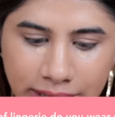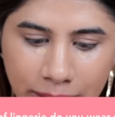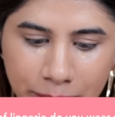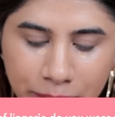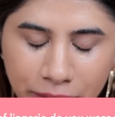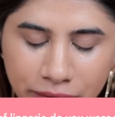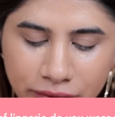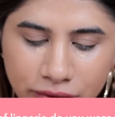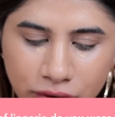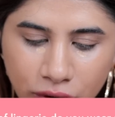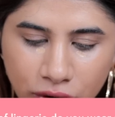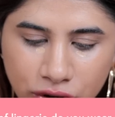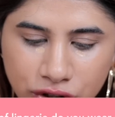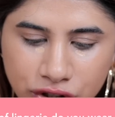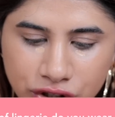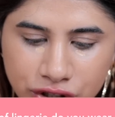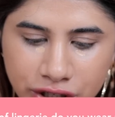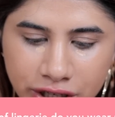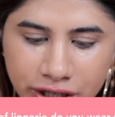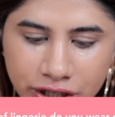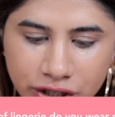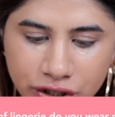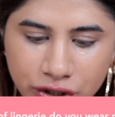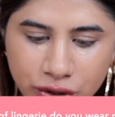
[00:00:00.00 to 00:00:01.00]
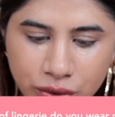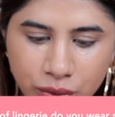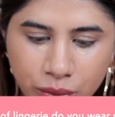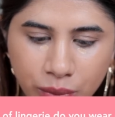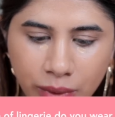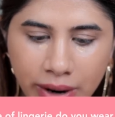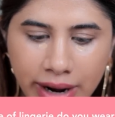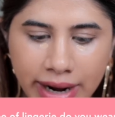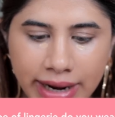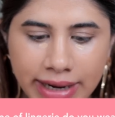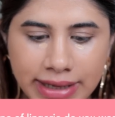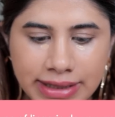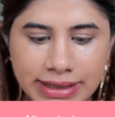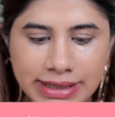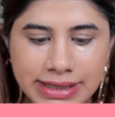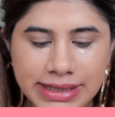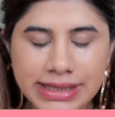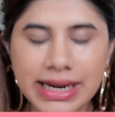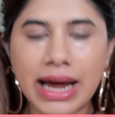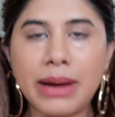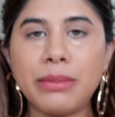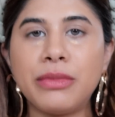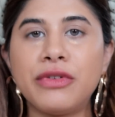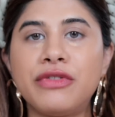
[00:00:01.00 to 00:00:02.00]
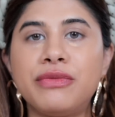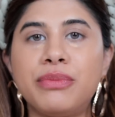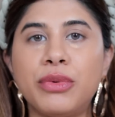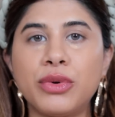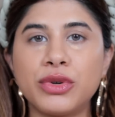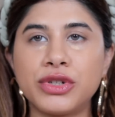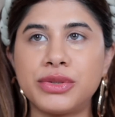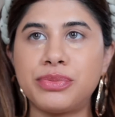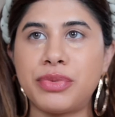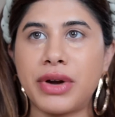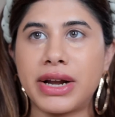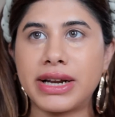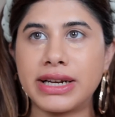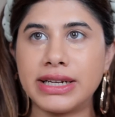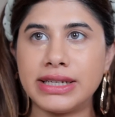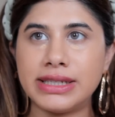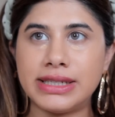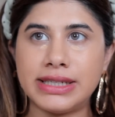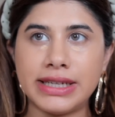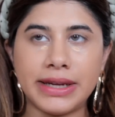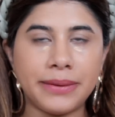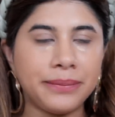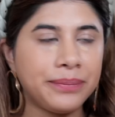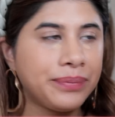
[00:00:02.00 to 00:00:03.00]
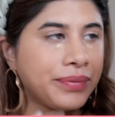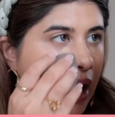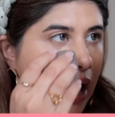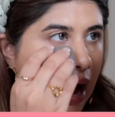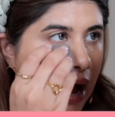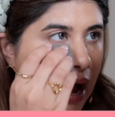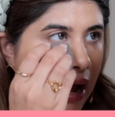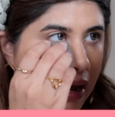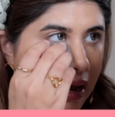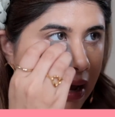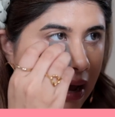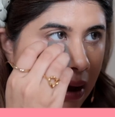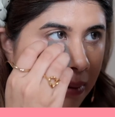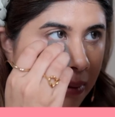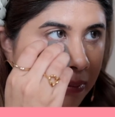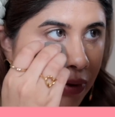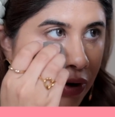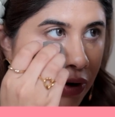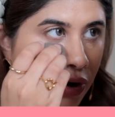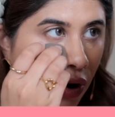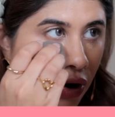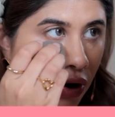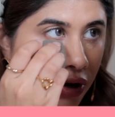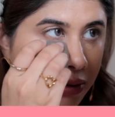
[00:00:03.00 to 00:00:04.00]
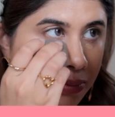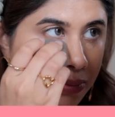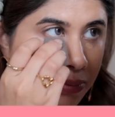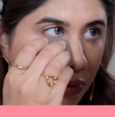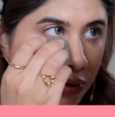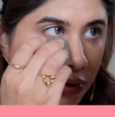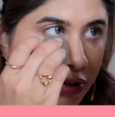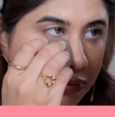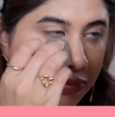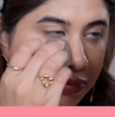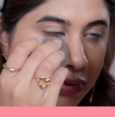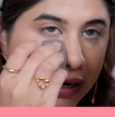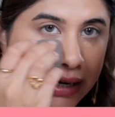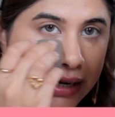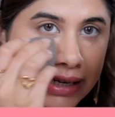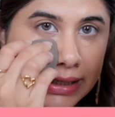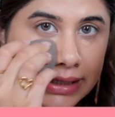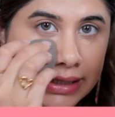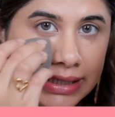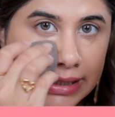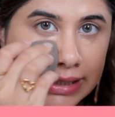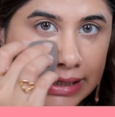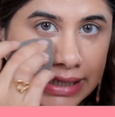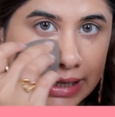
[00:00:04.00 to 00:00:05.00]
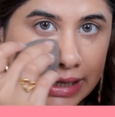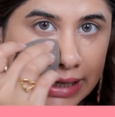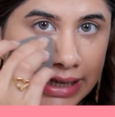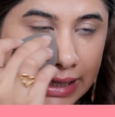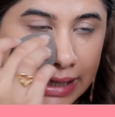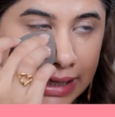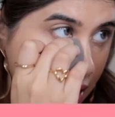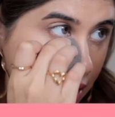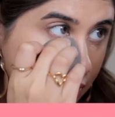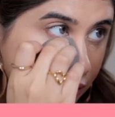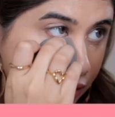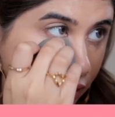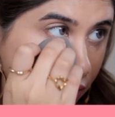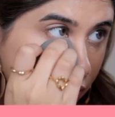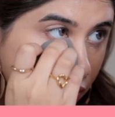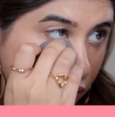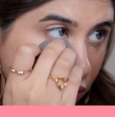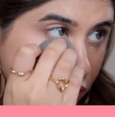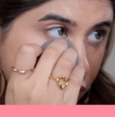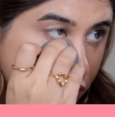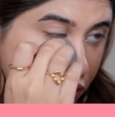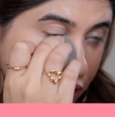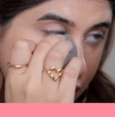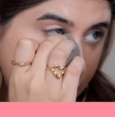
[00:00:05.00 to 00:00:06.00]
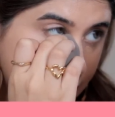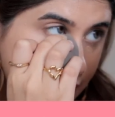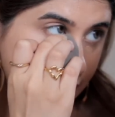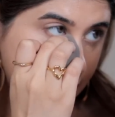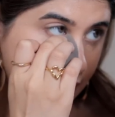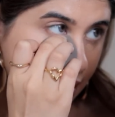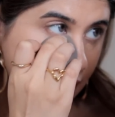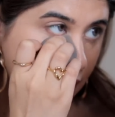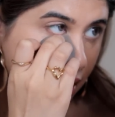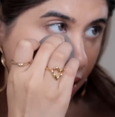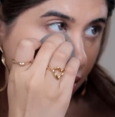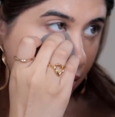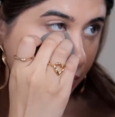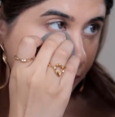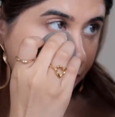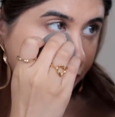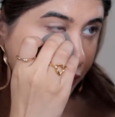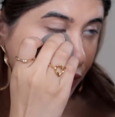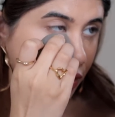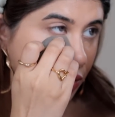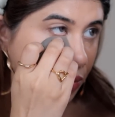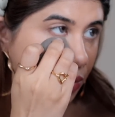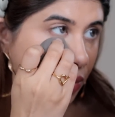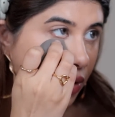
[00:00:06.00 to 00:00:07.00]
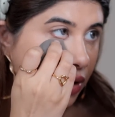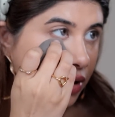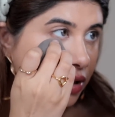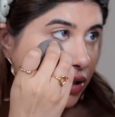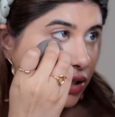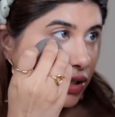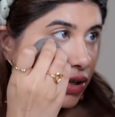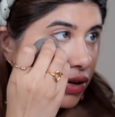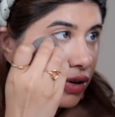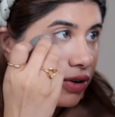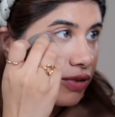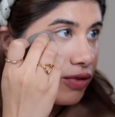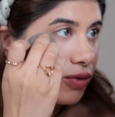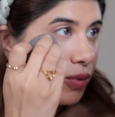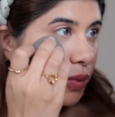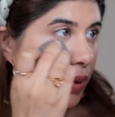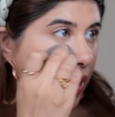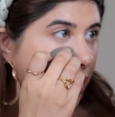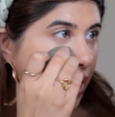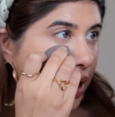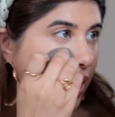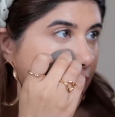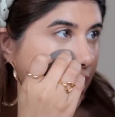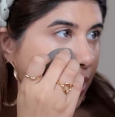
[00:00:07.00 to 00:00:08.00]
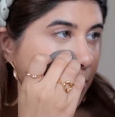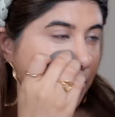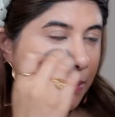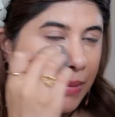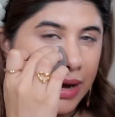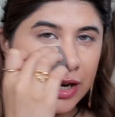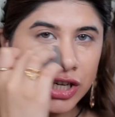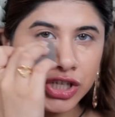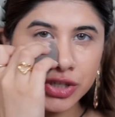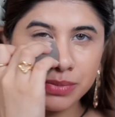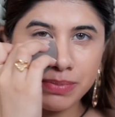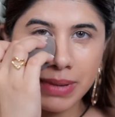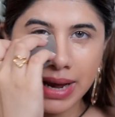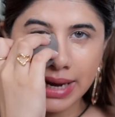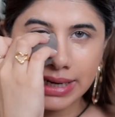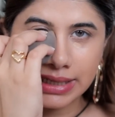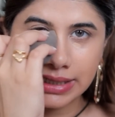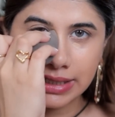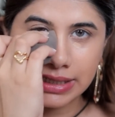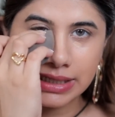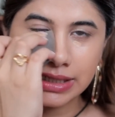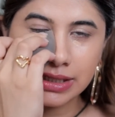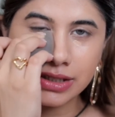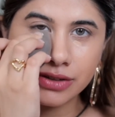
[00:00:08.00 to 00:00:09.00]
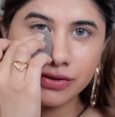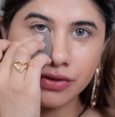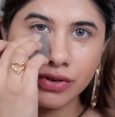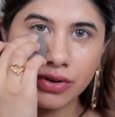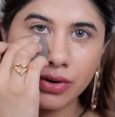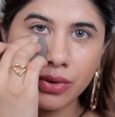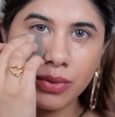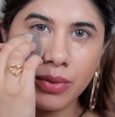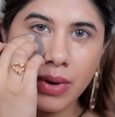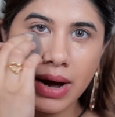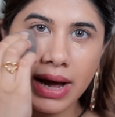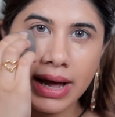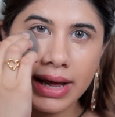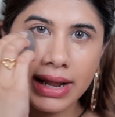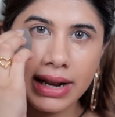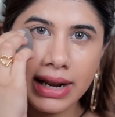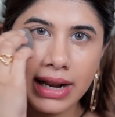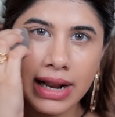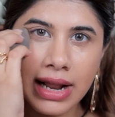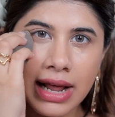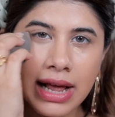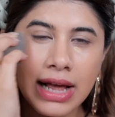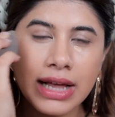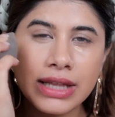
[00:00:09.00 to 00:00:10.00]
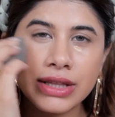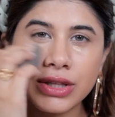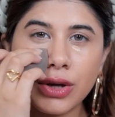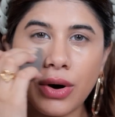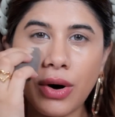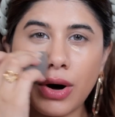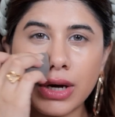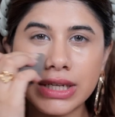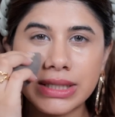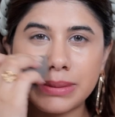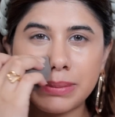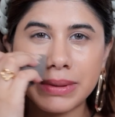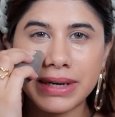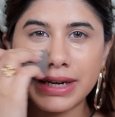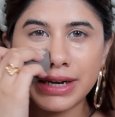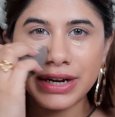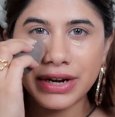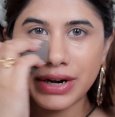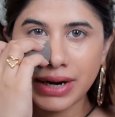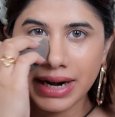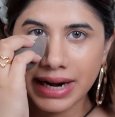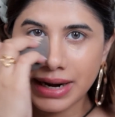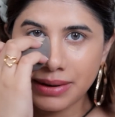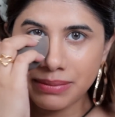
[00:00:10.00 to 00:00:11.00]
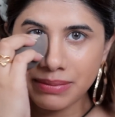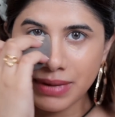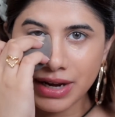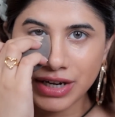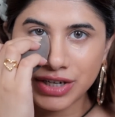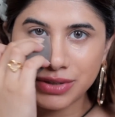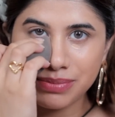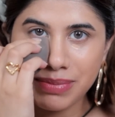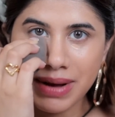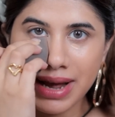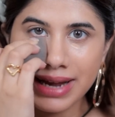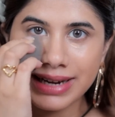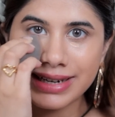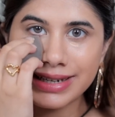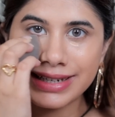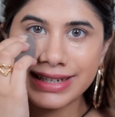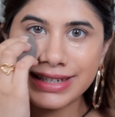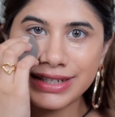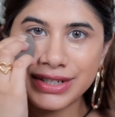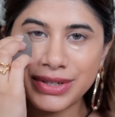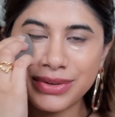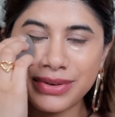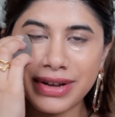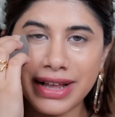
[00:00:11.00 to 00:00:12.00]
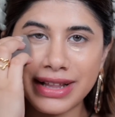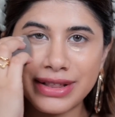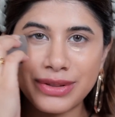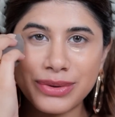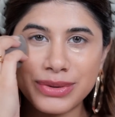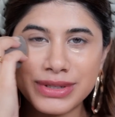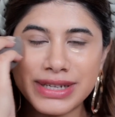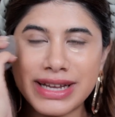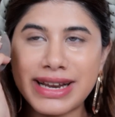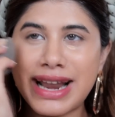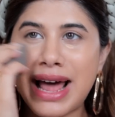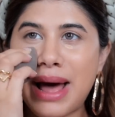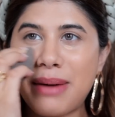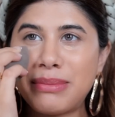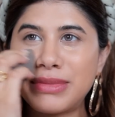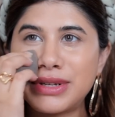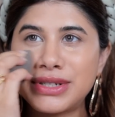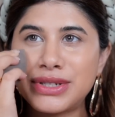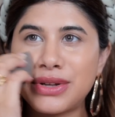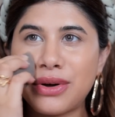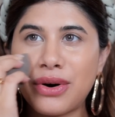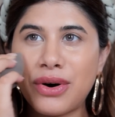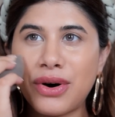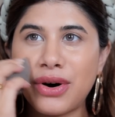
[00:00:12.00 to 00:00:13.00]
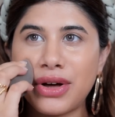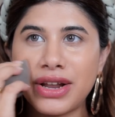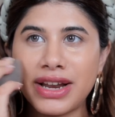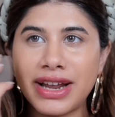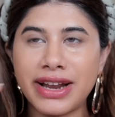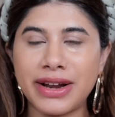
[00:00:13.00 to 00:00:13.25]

type of lingerie do you wear in this time of post-pregnancy? I am not post-pregnancy. For lingerie, you want to sort of wear mesh panties for a while. The hospital grade mesh panties, you get those on Amazon.